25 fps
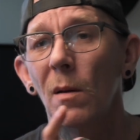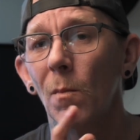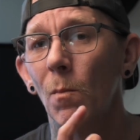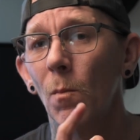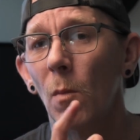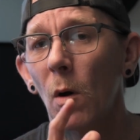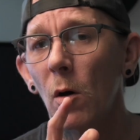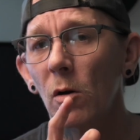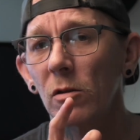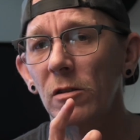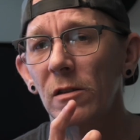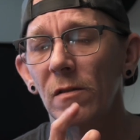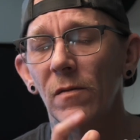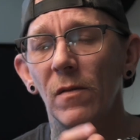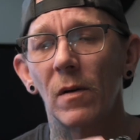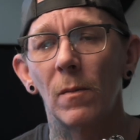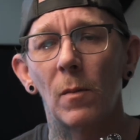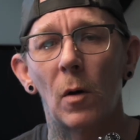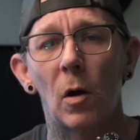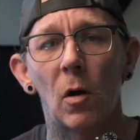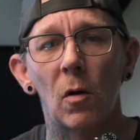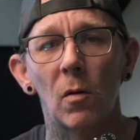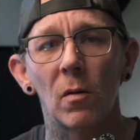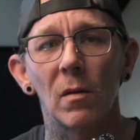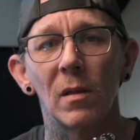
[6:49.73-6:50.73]
Most of them
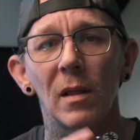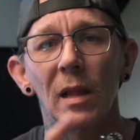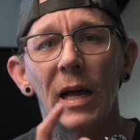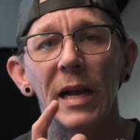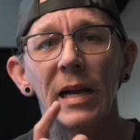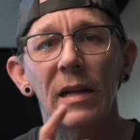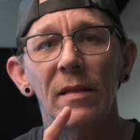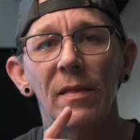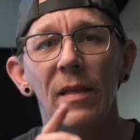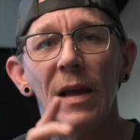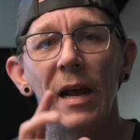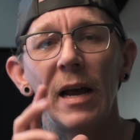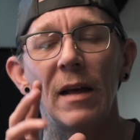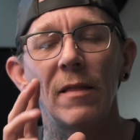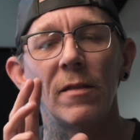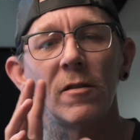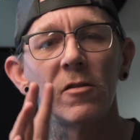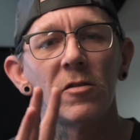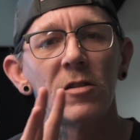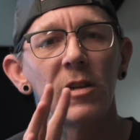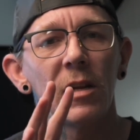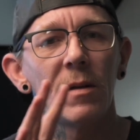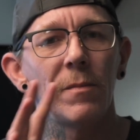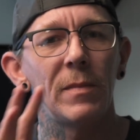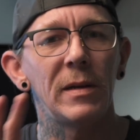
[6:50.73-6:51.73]
aren't like that.
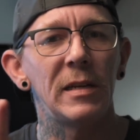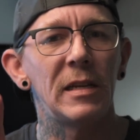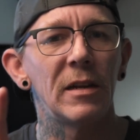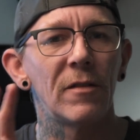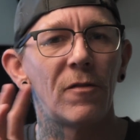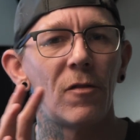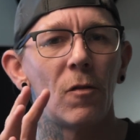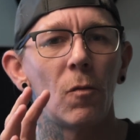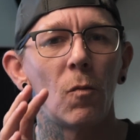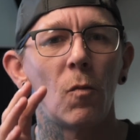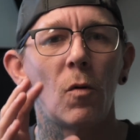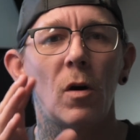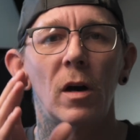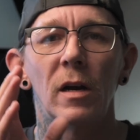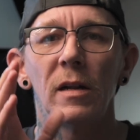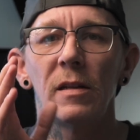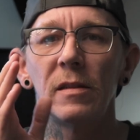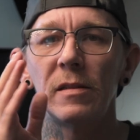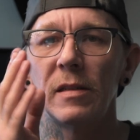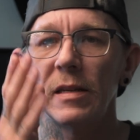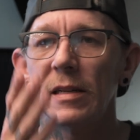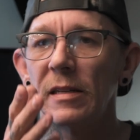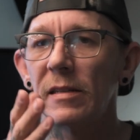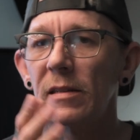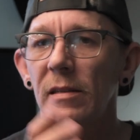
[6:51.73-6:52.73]
There's gonna be different
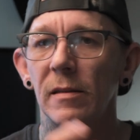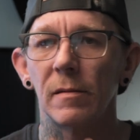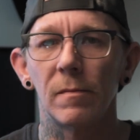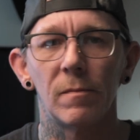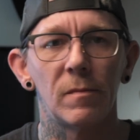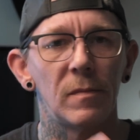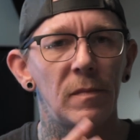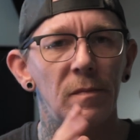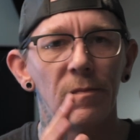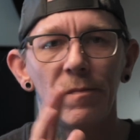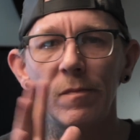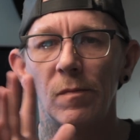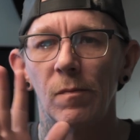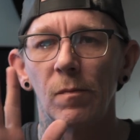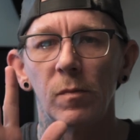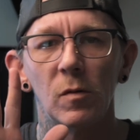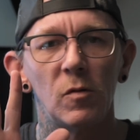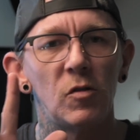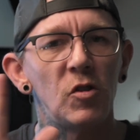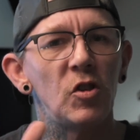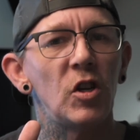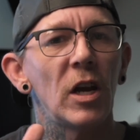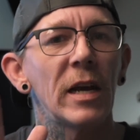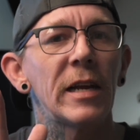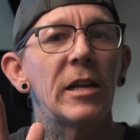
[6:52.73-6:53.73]
ones. It's
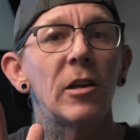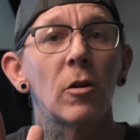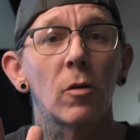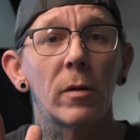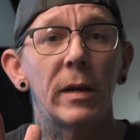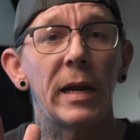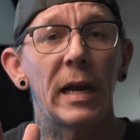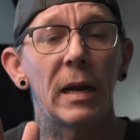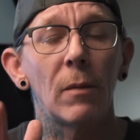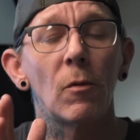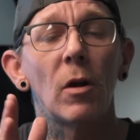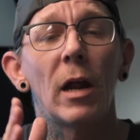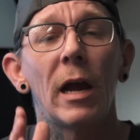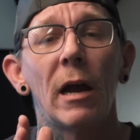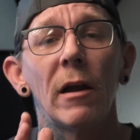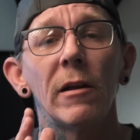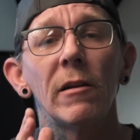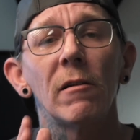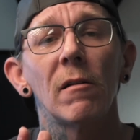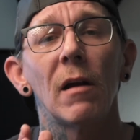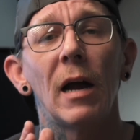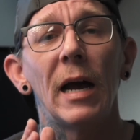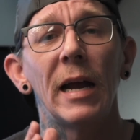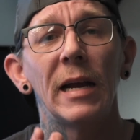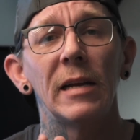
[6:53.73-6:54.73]
check your camera how
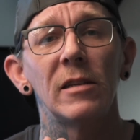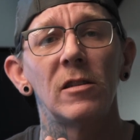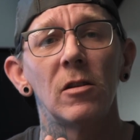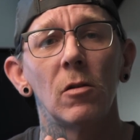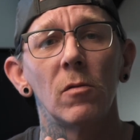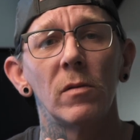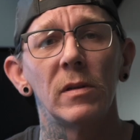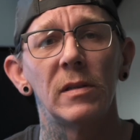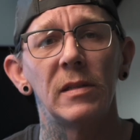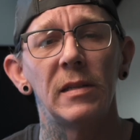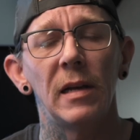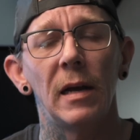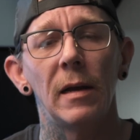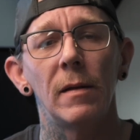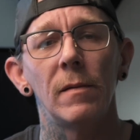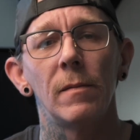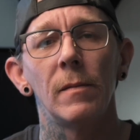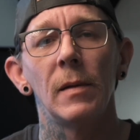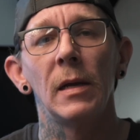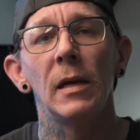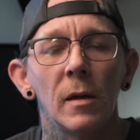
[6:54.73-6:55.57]
your ISO is set.